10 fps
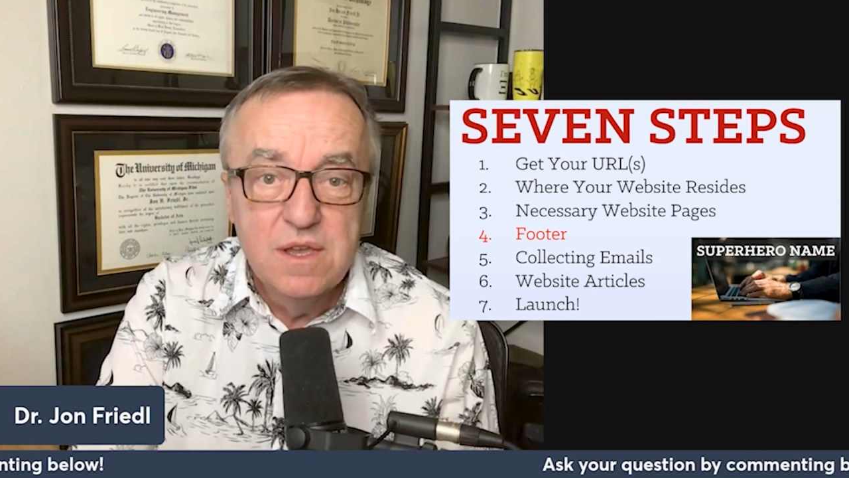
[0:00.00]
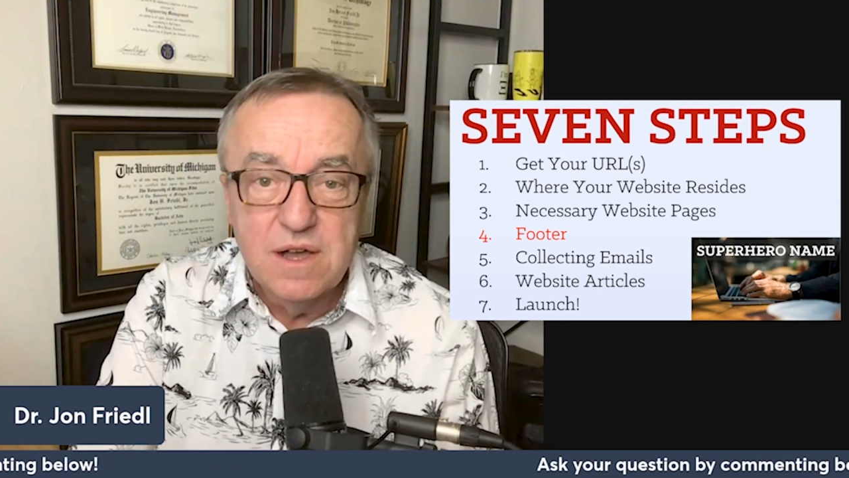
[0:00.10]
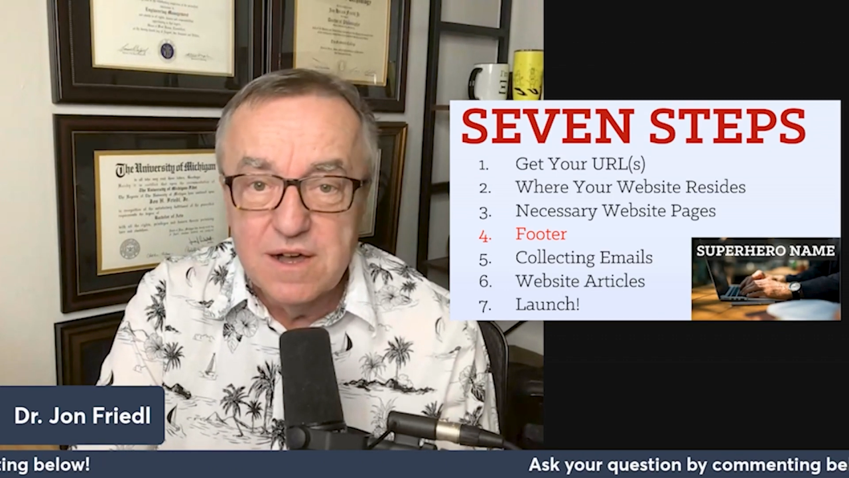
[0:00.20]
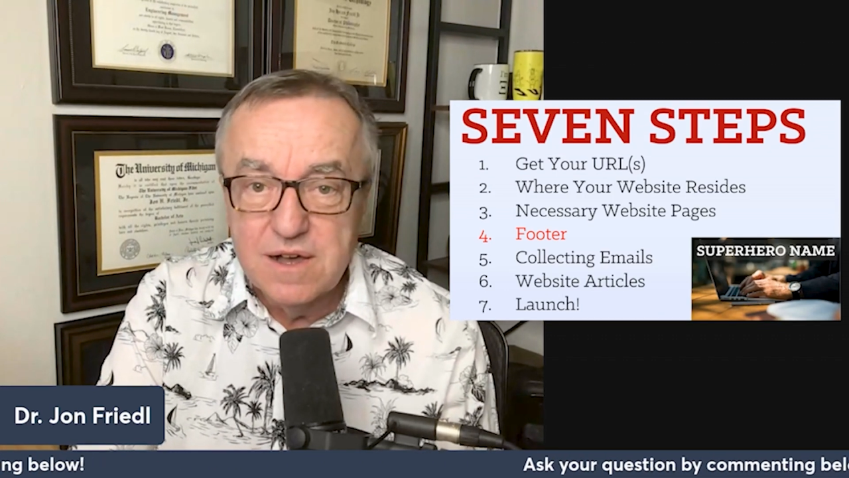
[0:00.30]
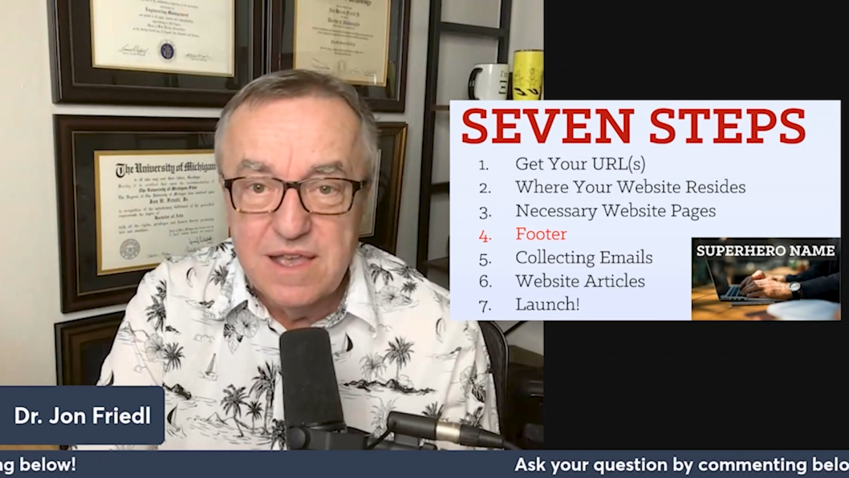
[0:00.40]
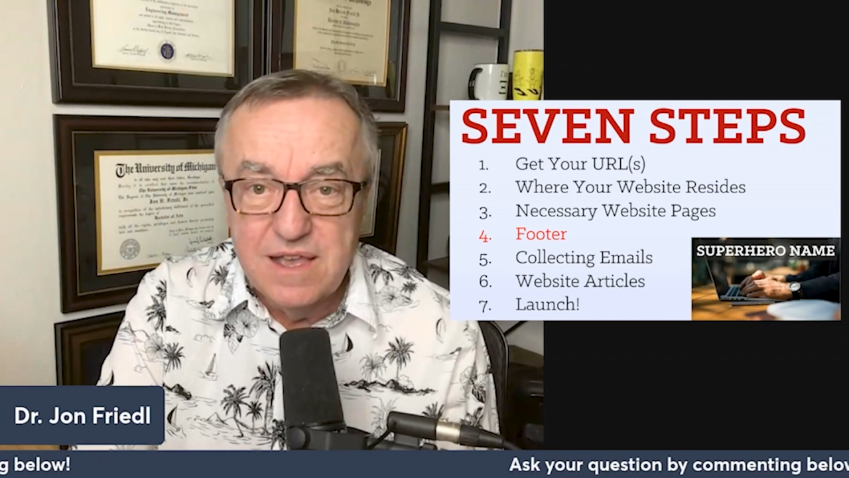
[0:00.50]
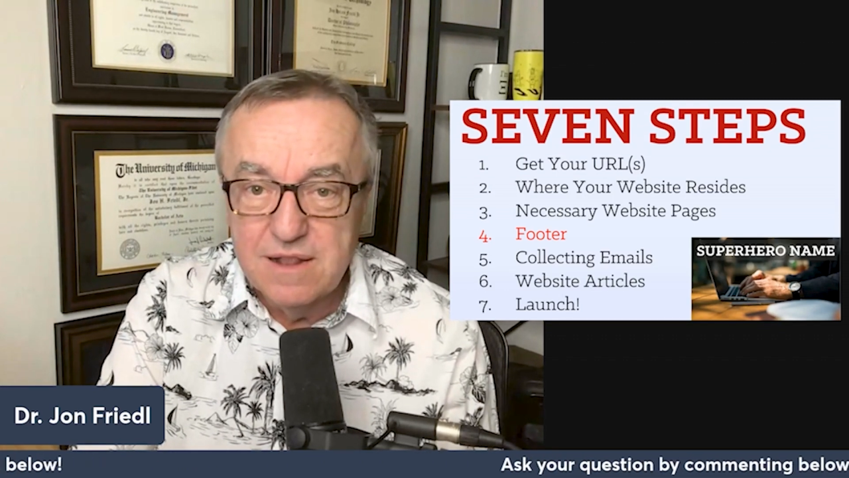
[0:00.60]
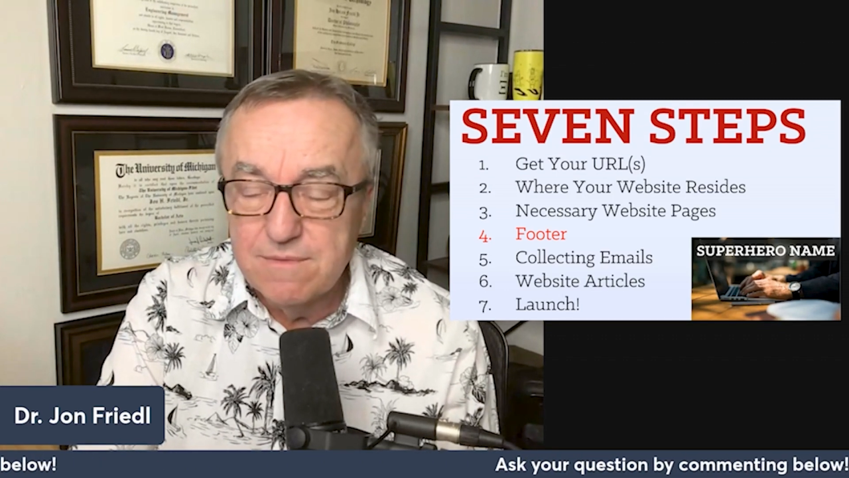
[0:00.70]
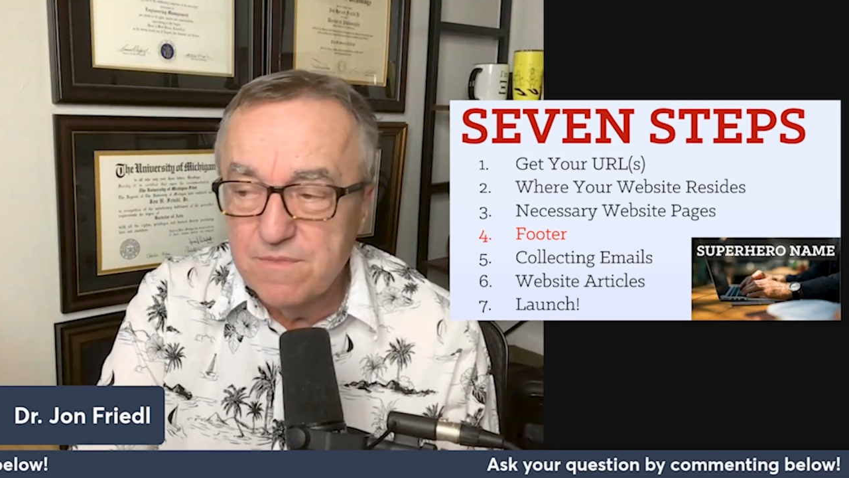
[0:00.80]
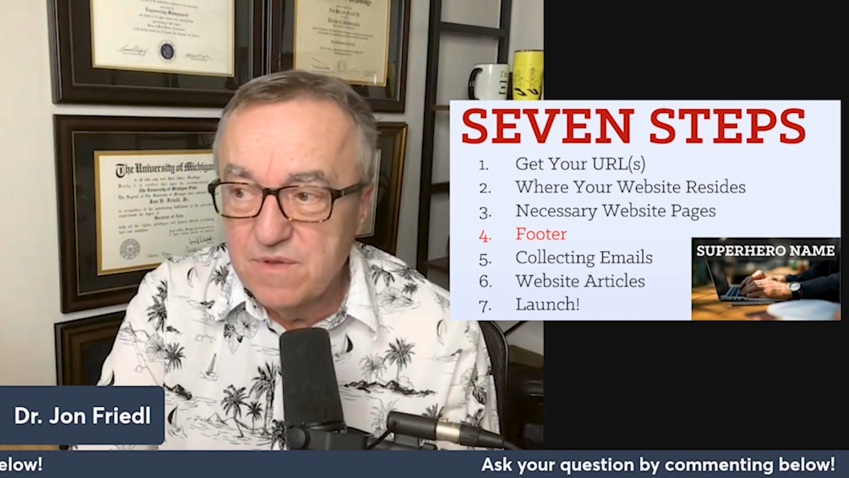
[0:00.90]

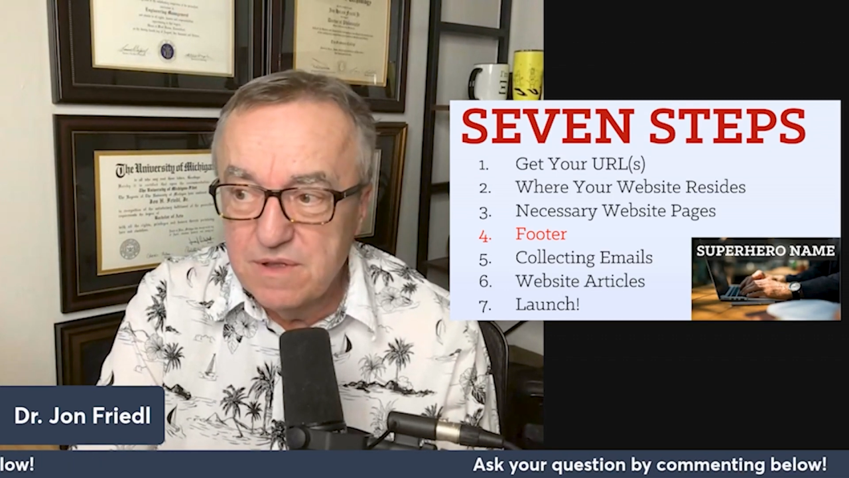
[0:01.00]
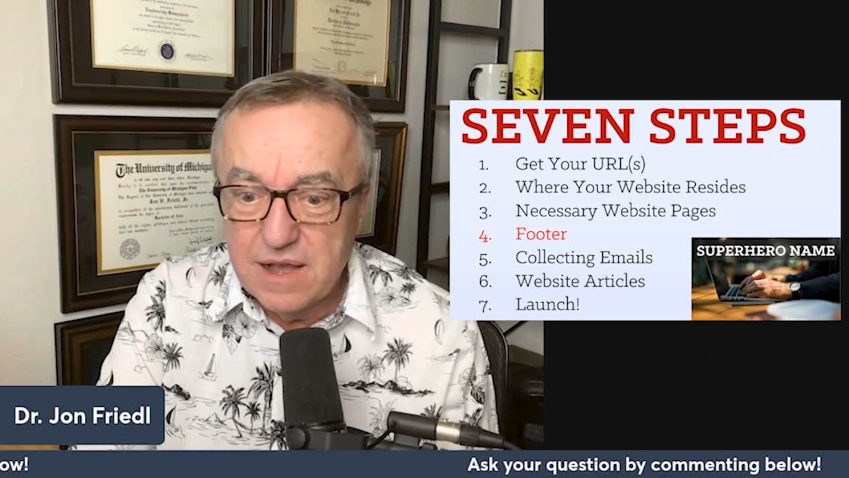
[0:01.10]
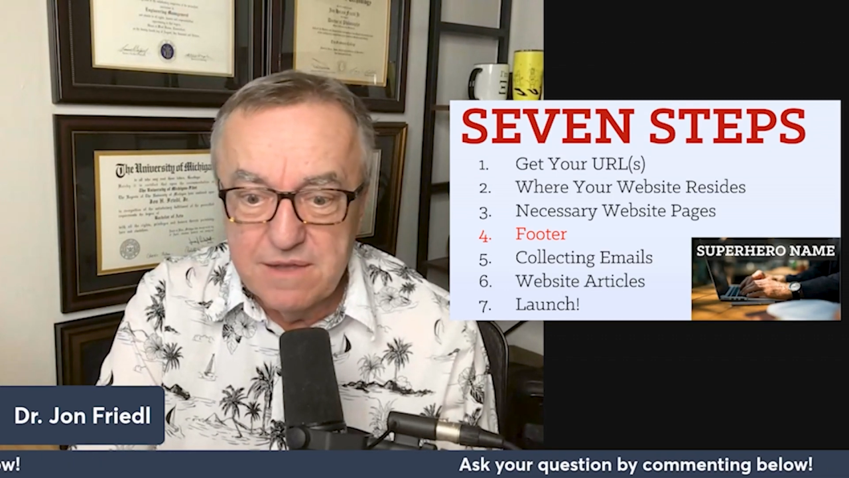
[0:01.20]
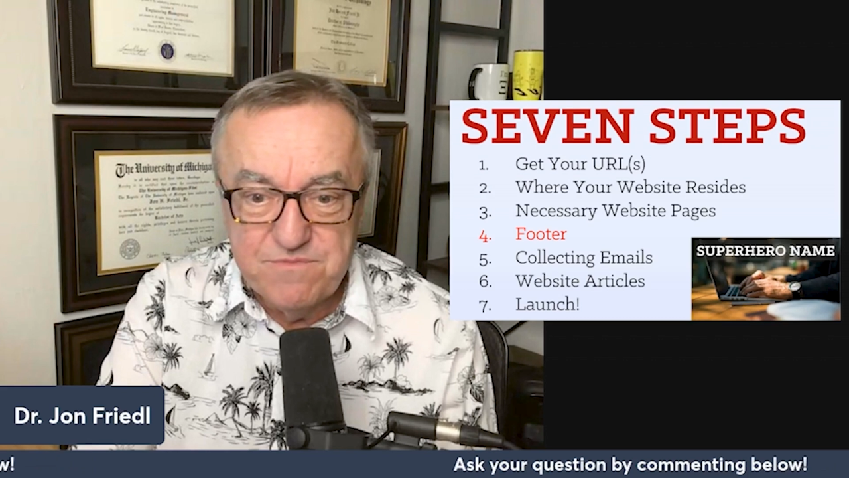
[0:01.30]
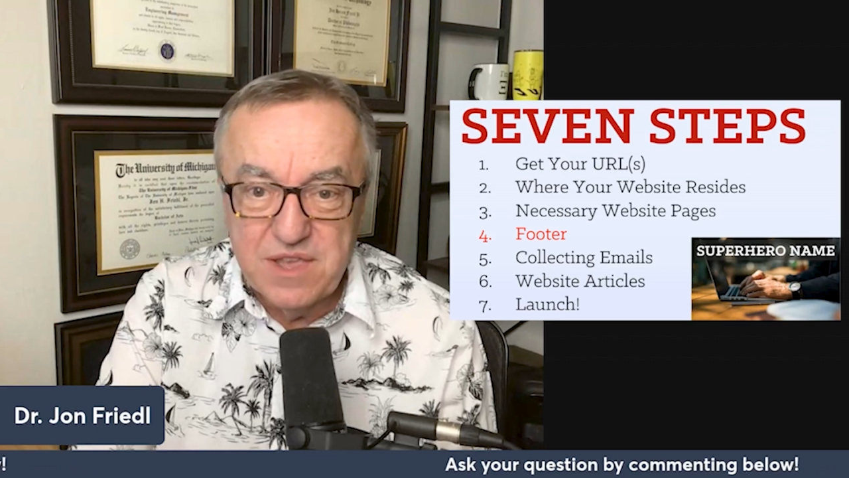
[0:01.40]
and I